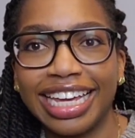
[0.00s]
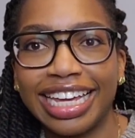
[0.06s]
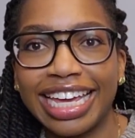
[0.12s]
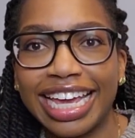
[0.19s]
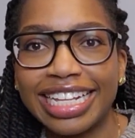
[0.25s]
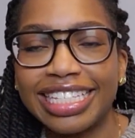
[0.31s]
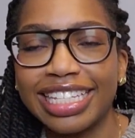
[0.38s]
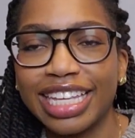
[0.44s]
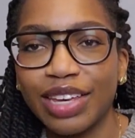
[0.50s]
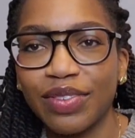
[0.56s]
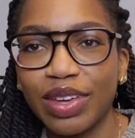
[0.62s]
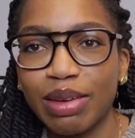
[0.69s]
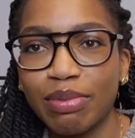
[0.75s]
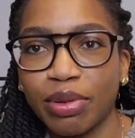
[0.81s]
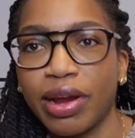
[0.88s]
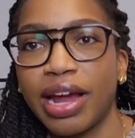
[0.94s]
it's
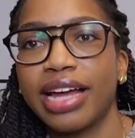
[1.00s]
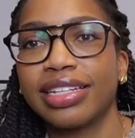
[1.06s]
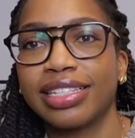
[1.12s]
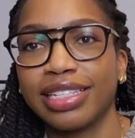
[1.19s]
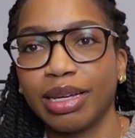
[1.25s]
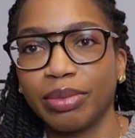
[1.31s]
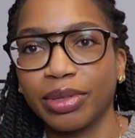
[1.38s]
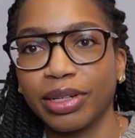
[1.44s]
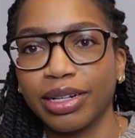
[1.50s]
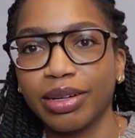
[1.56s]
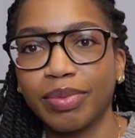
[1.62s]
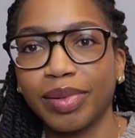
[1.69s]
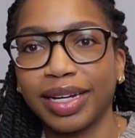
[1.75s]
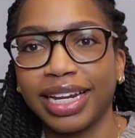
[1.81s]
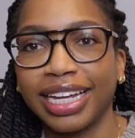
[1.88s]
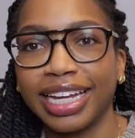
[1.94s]
giving Brat Summer,
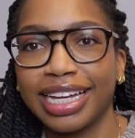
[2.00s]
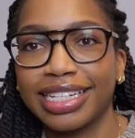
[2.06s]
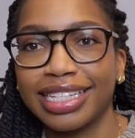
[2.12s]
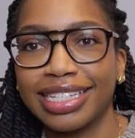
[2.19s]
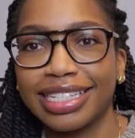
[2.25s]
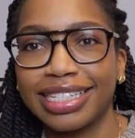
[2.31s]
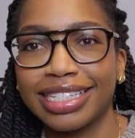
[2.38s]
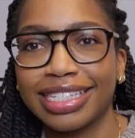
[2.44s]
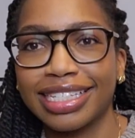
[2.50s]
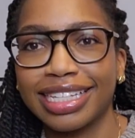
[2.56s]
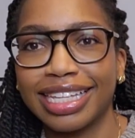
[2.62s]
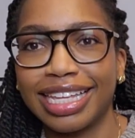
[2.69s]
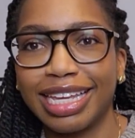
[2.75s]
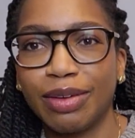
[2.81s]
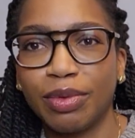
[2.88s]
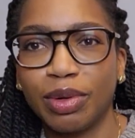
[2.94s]
but I guess
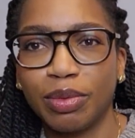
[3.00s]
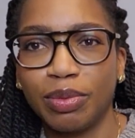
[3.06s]
it would